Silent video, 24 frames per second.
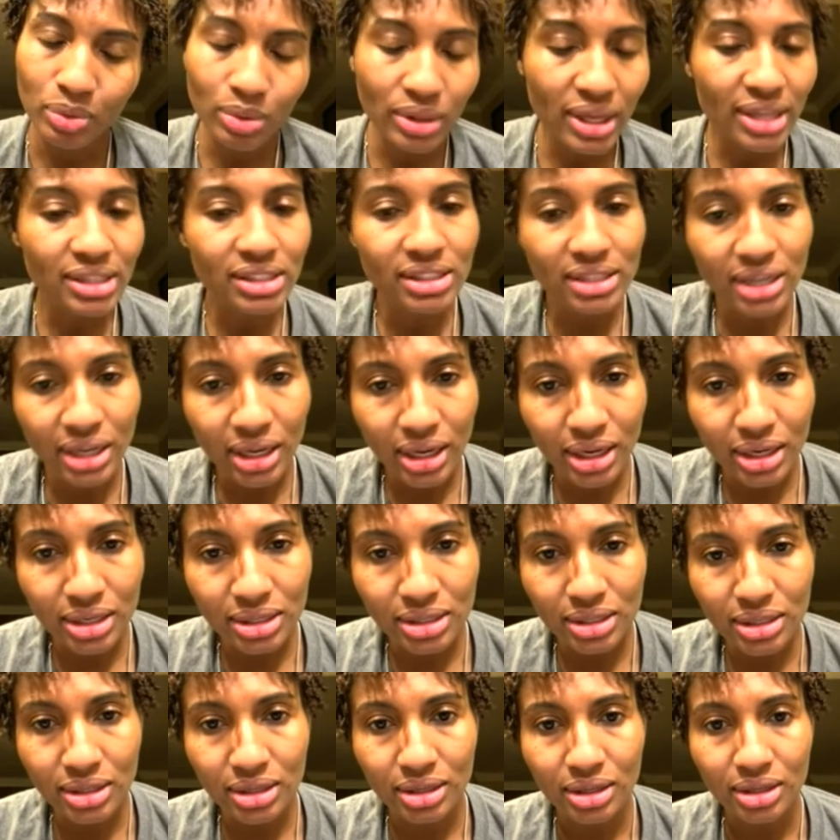Well, that's
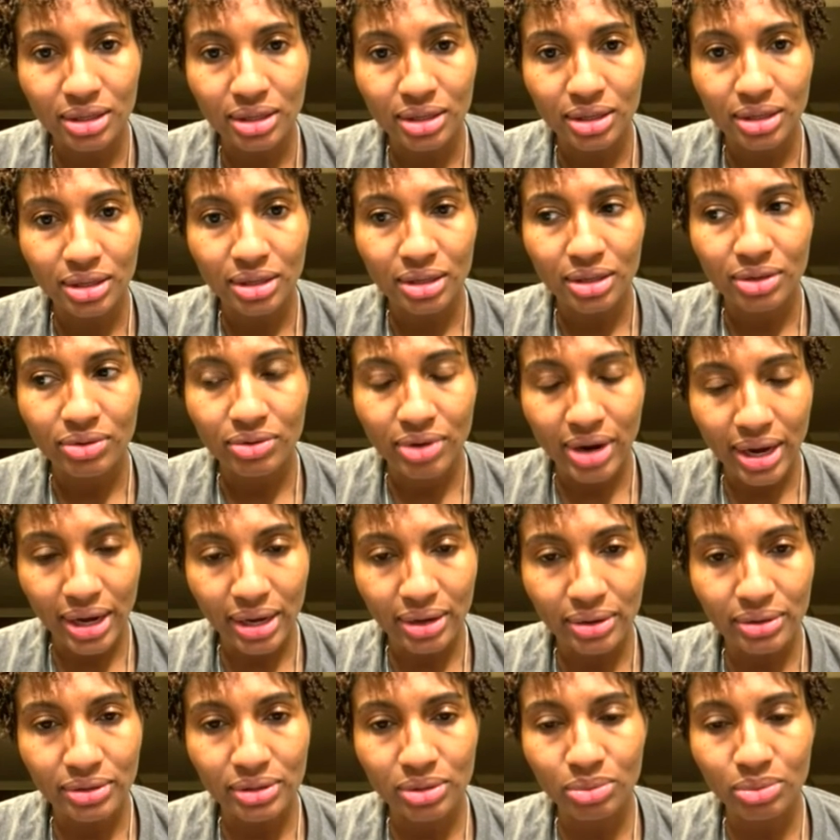changed, right?